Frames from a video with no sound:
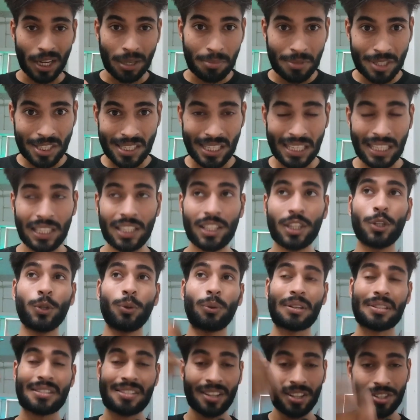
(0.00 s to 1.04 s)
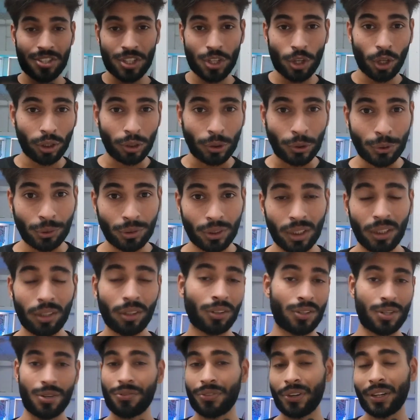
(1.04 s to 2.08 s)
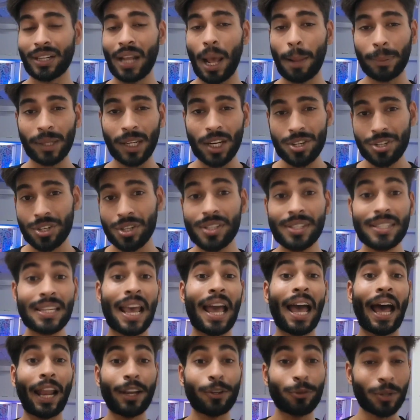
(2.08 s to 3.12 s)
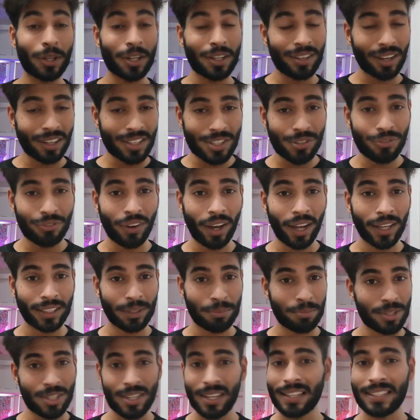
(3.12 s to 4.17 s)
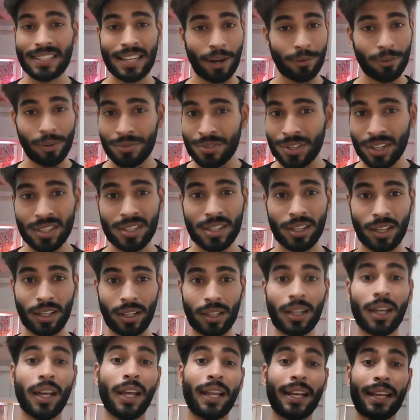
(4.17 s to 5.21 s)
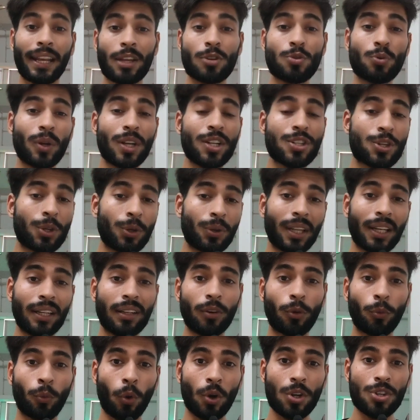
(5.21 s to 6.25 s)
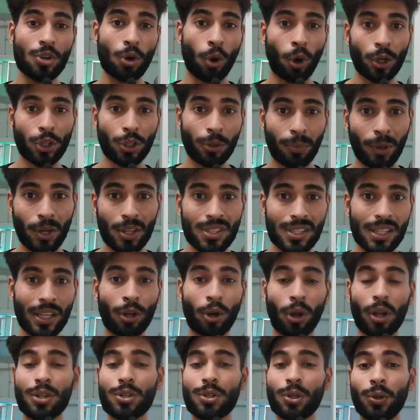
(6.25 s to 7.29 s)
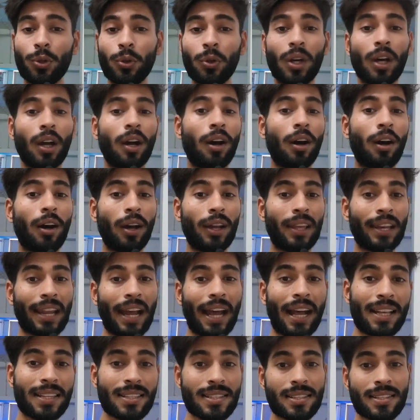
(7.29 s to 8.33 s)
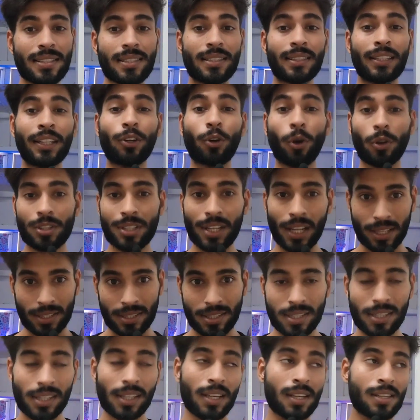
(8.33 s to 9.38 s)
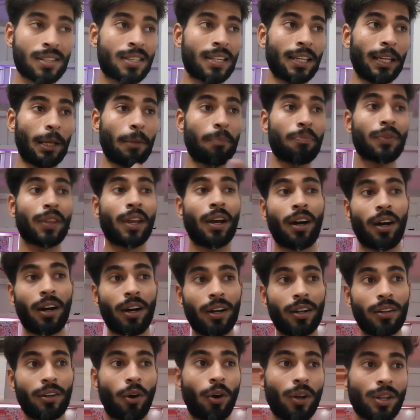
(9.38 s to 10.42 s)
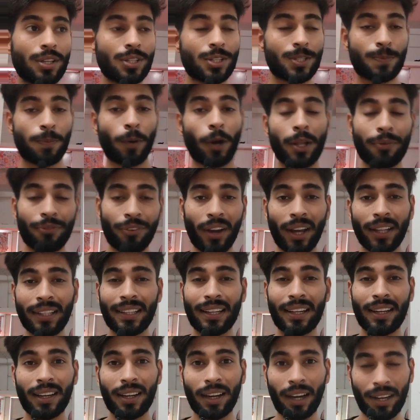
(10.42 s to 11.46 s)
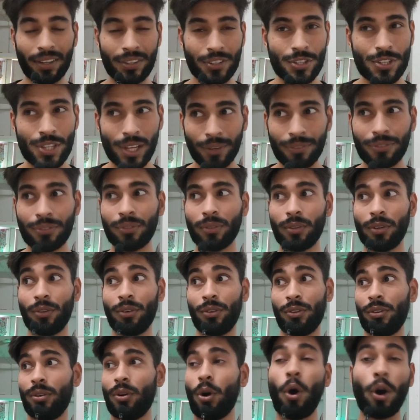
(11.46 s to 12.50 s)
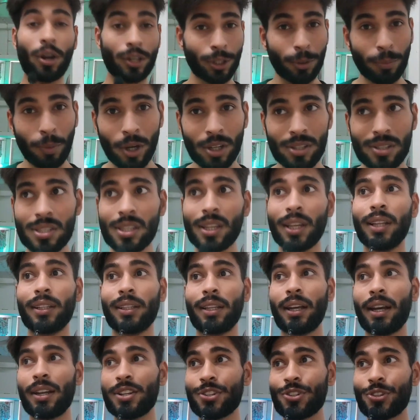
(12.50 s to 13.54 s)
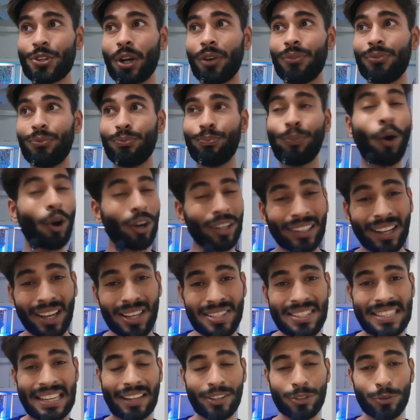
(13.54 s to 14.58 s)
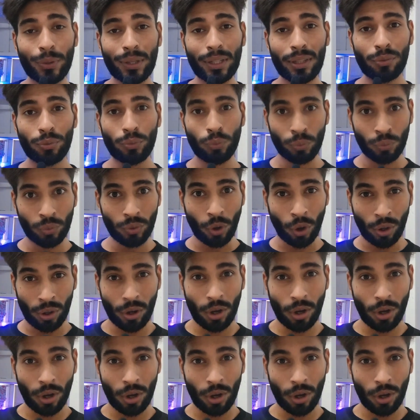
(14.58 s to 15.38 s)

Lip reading: any mistake, you can search it on Google, on different applications, and you can rectify the mistakes that you have just done. Next one is you can watch audiobooks in order to enhance the context. See, on Spotify there are hundreds of audiobooks, there are hundreds of podcasts that you can